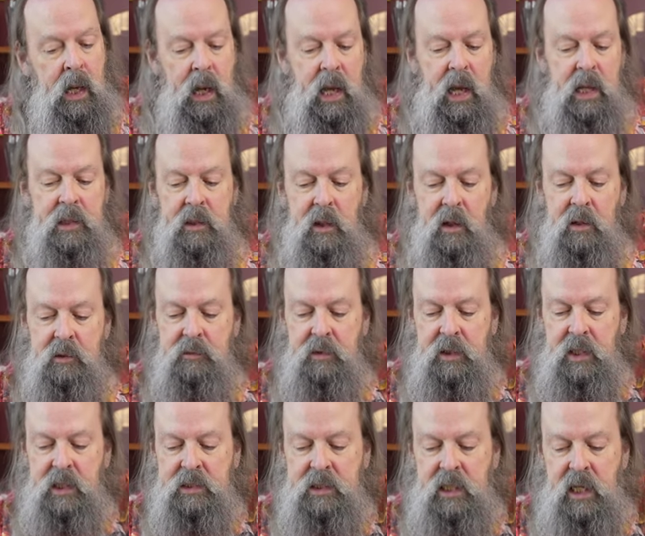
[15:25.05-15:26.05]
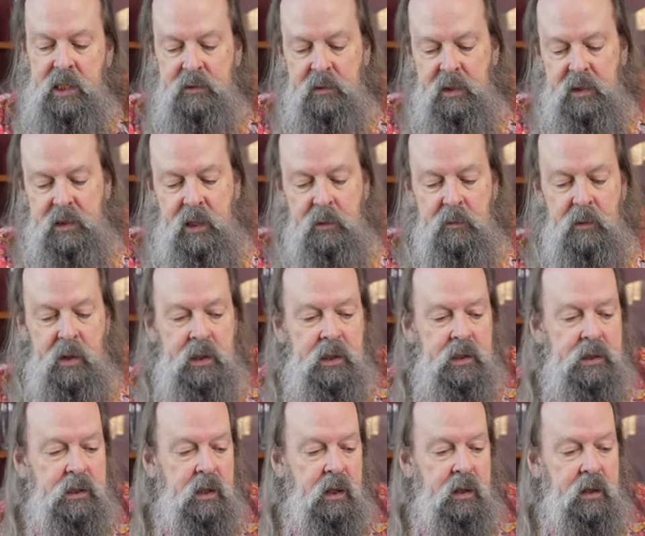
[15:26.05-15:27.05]
And those were the accessories I wanted to
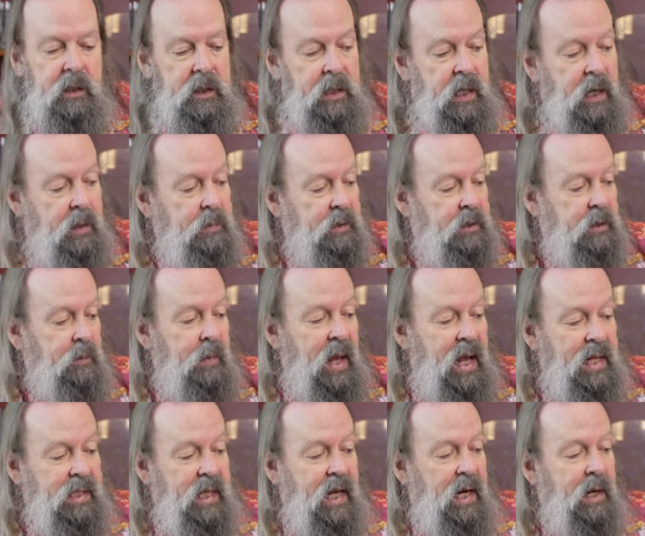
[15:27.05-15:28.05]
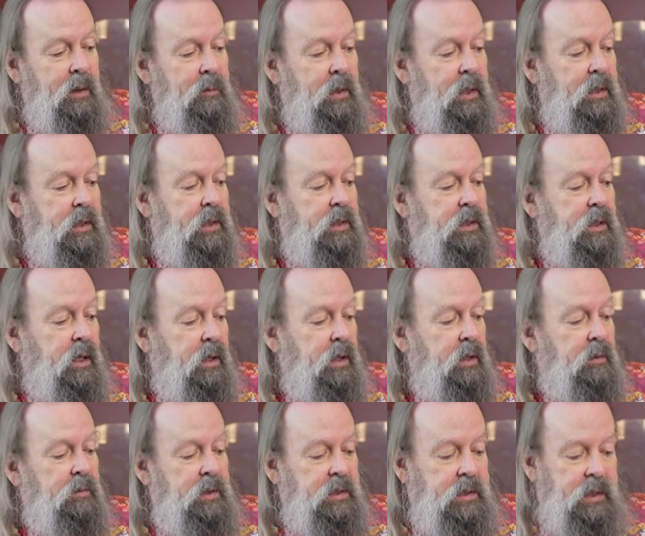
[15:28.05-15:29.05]
show you today, but the main thing I wanted to show
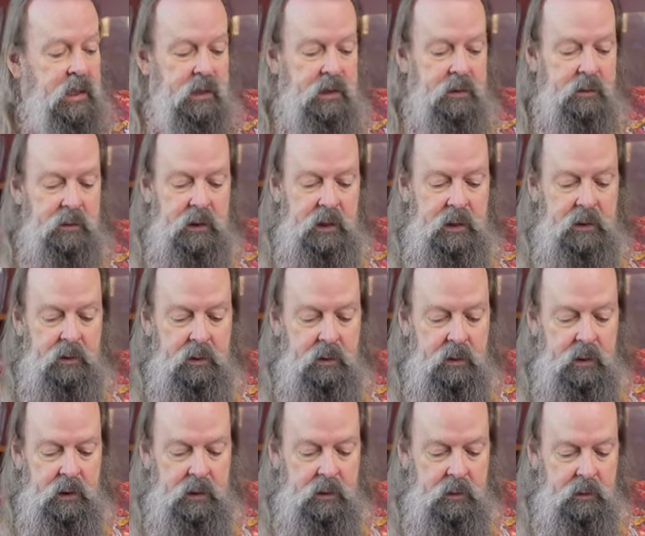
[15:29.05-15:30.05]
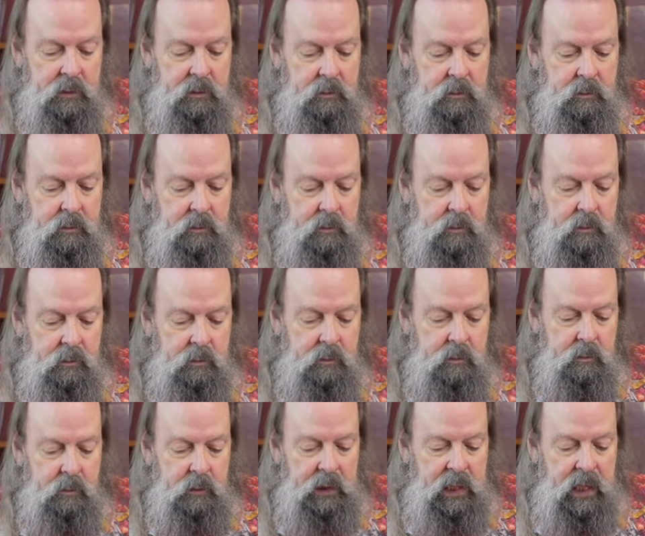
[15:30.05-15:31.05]
you was this, this, this
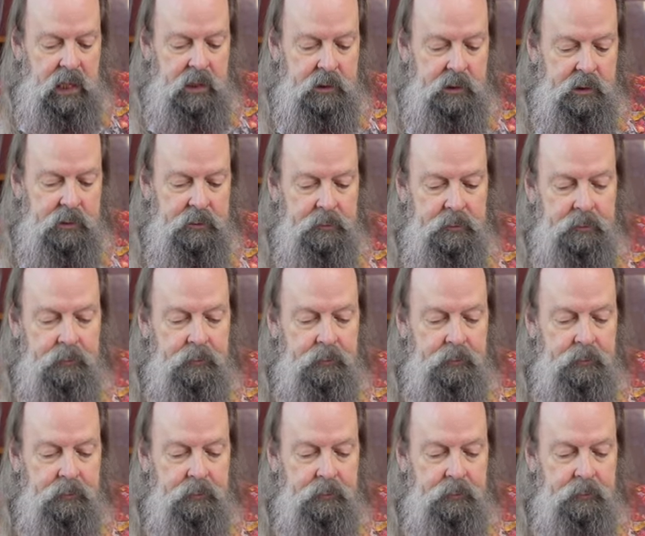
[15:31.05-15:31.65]
lens.